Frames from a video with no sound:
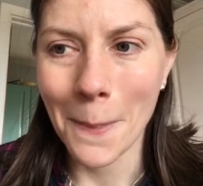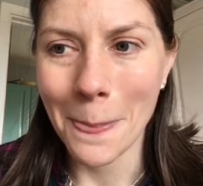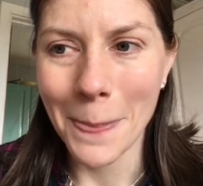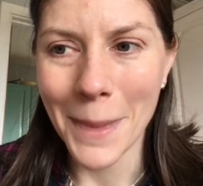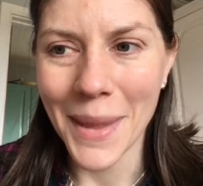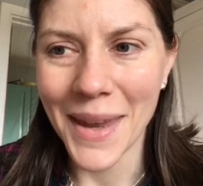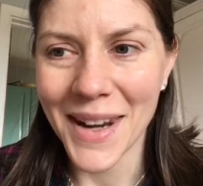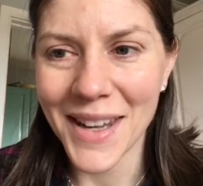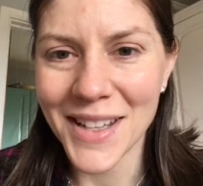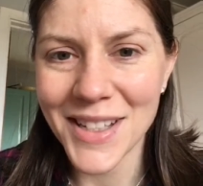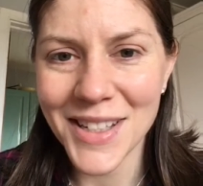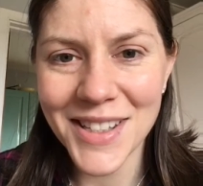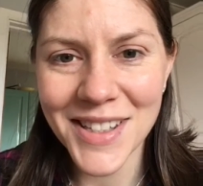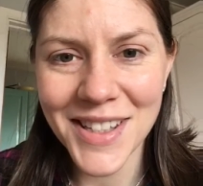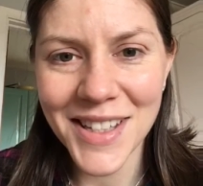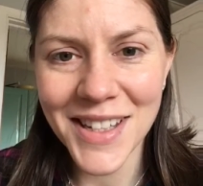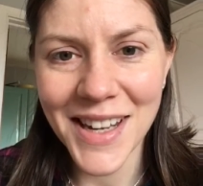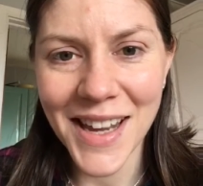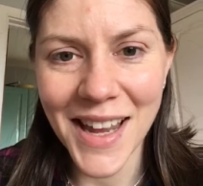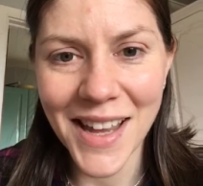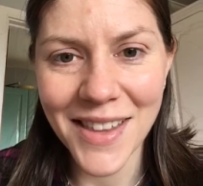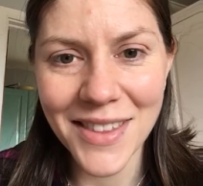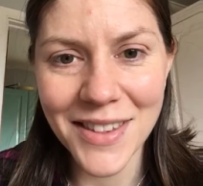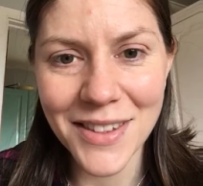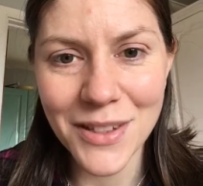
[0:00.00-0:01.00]
And I just suddenly
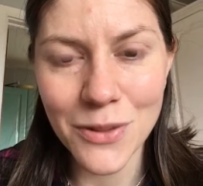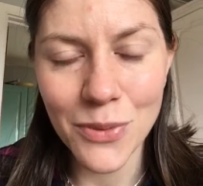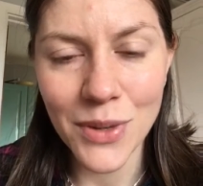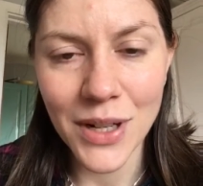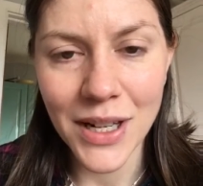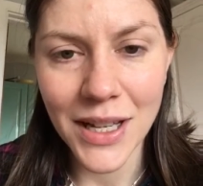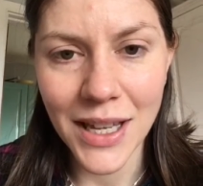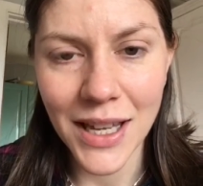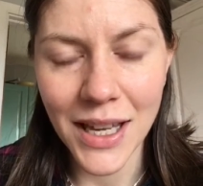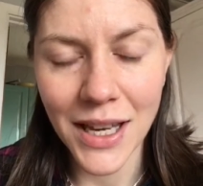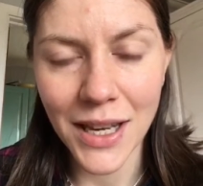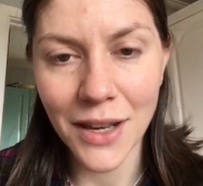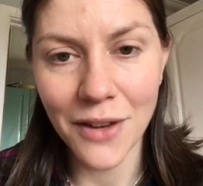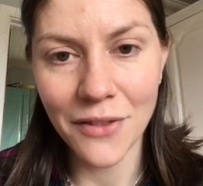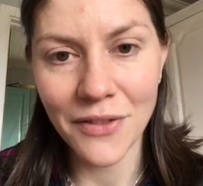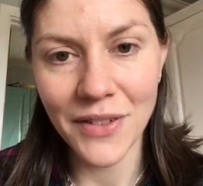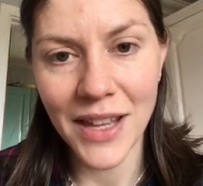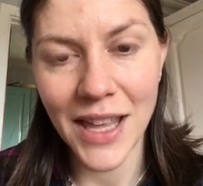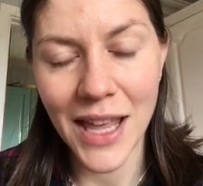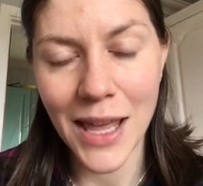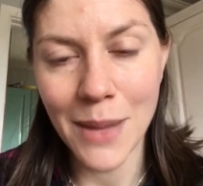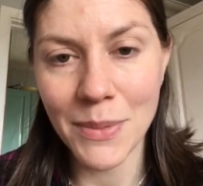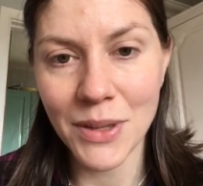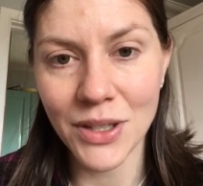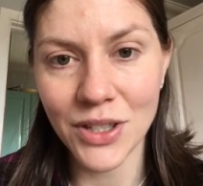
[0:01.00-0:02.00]
had this really lovely
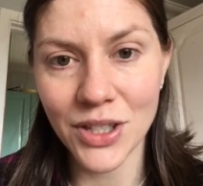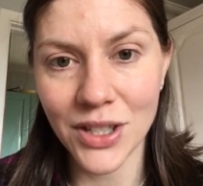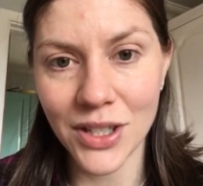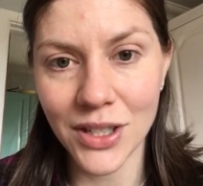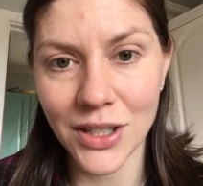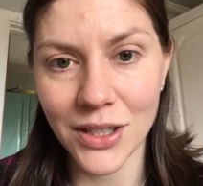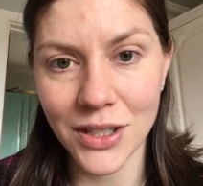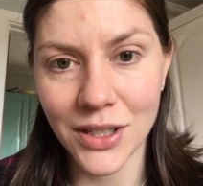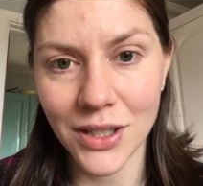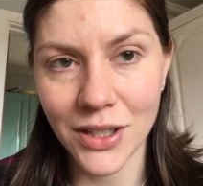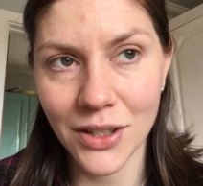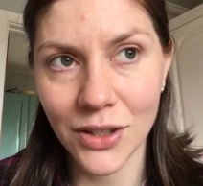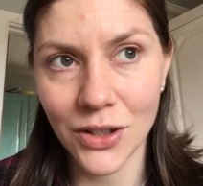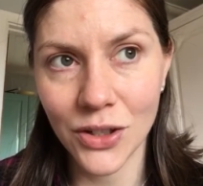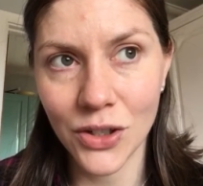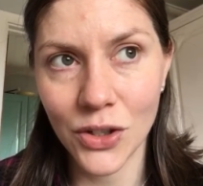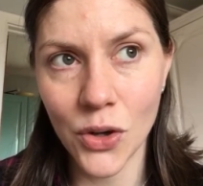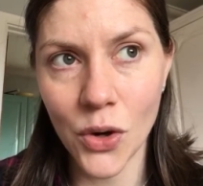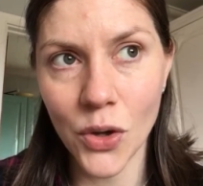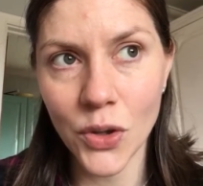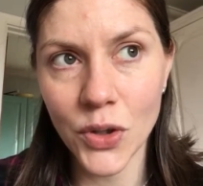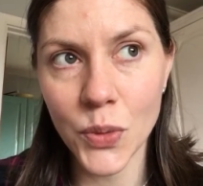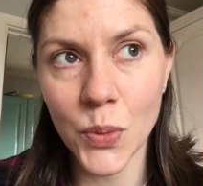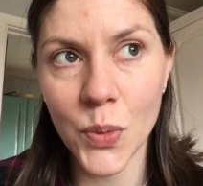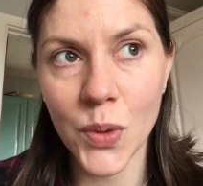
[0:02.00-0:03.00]
image that
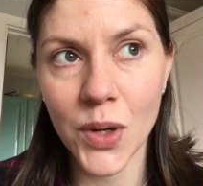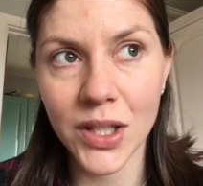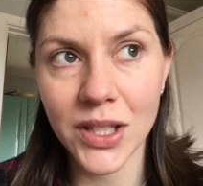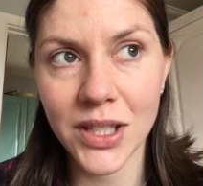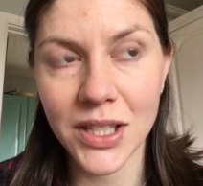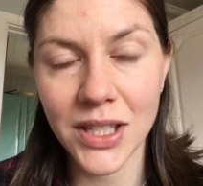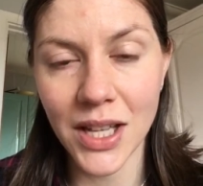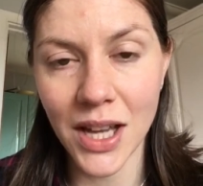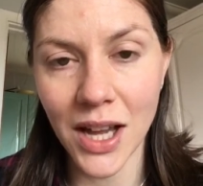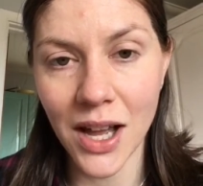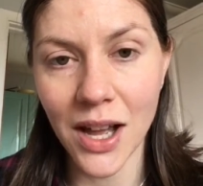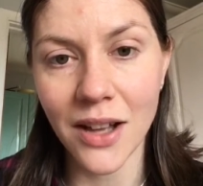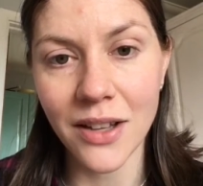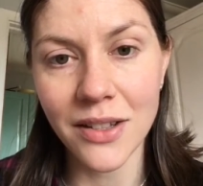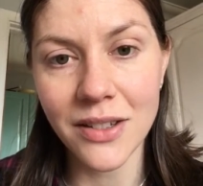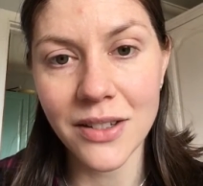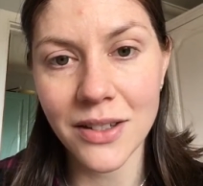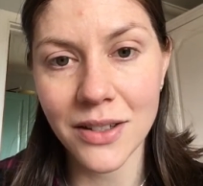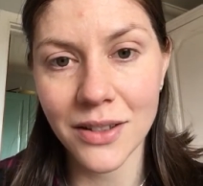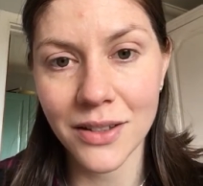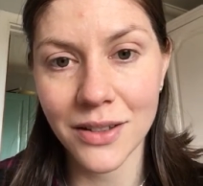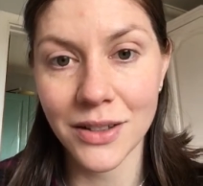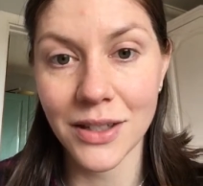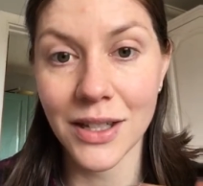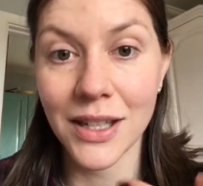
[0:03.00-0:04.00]
God's words to
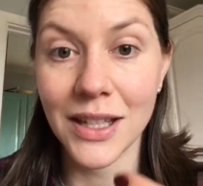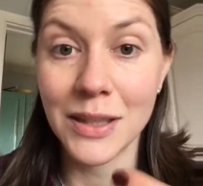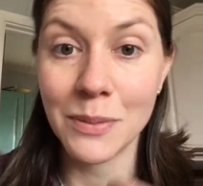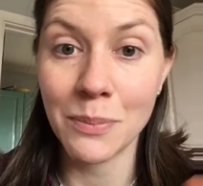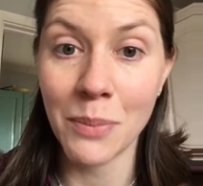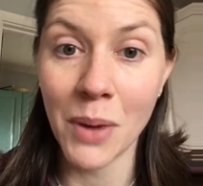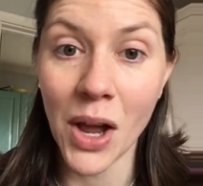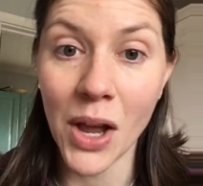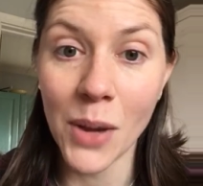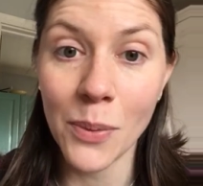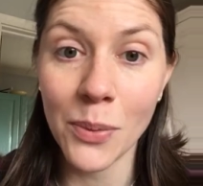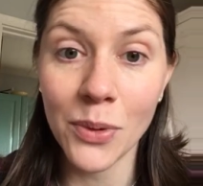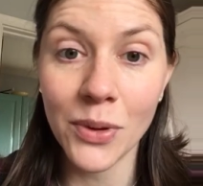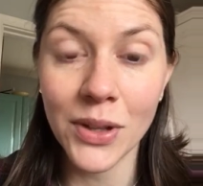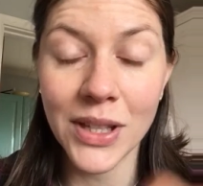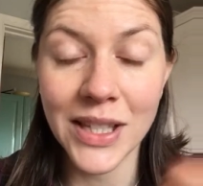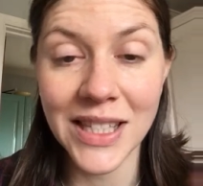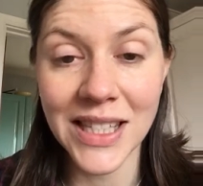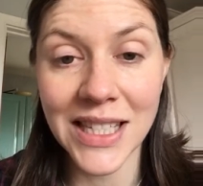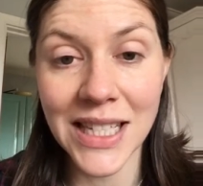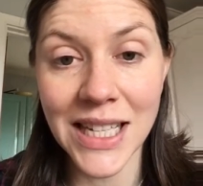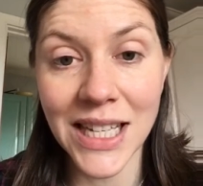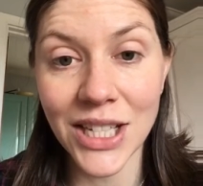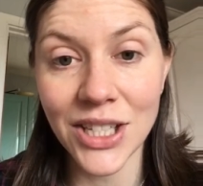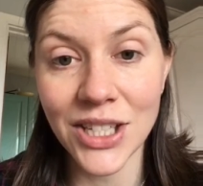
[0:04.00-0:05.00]
us, so his Bible, his
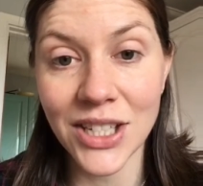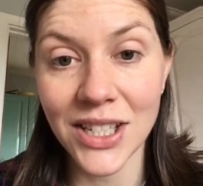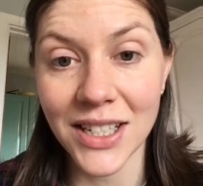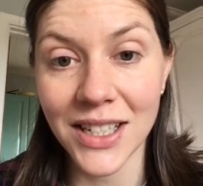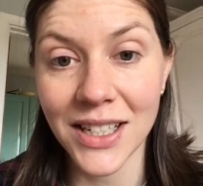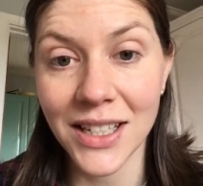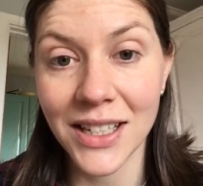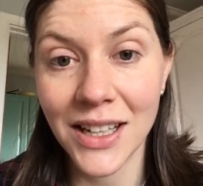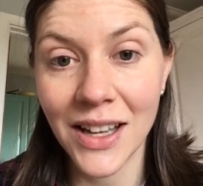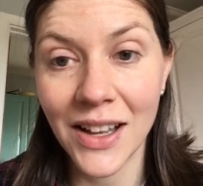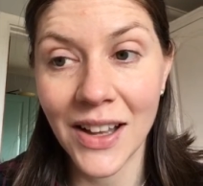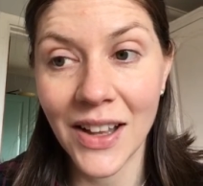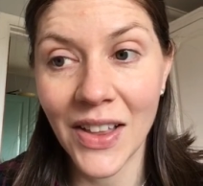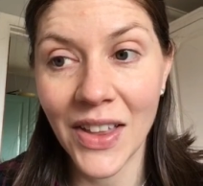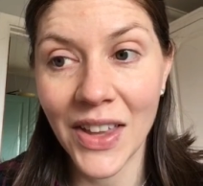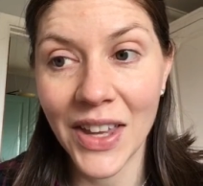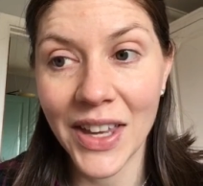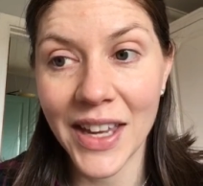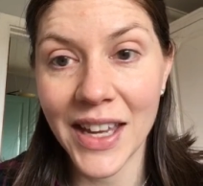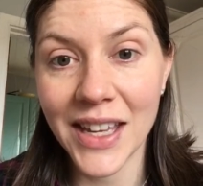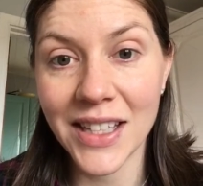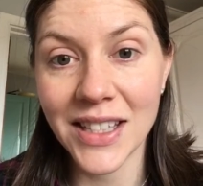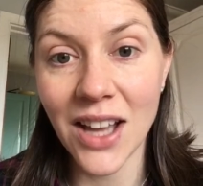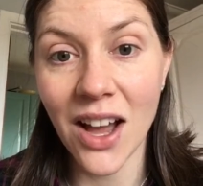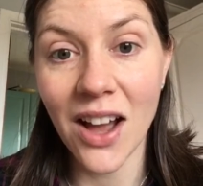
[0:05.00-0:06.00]
teaching,
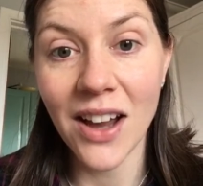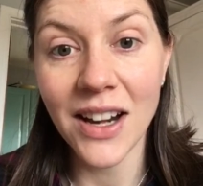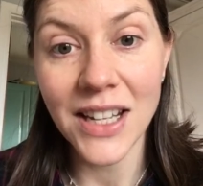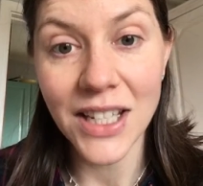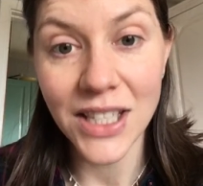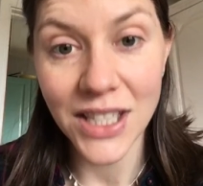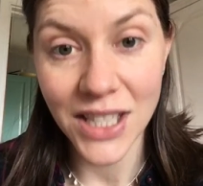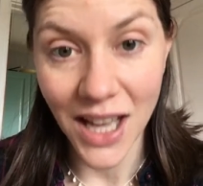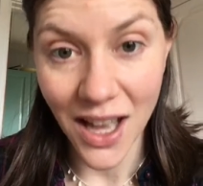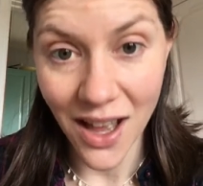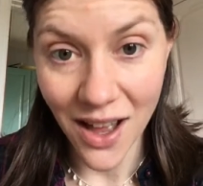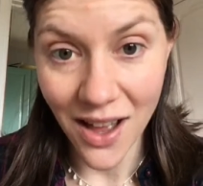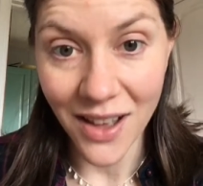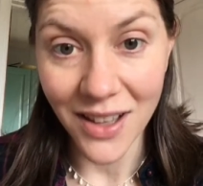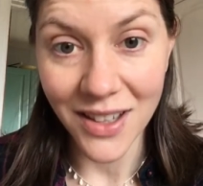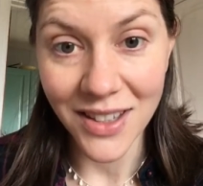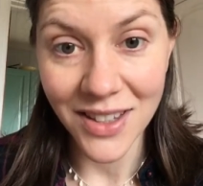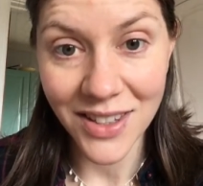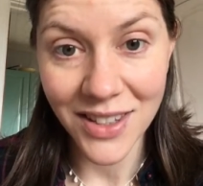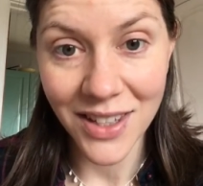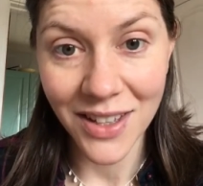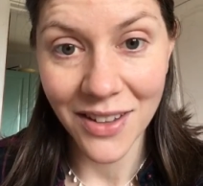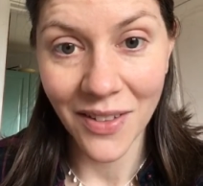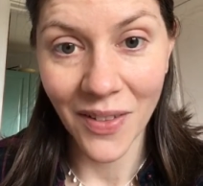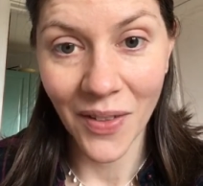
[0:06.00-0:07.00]
is honey to
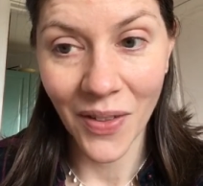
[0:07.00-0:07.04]
us.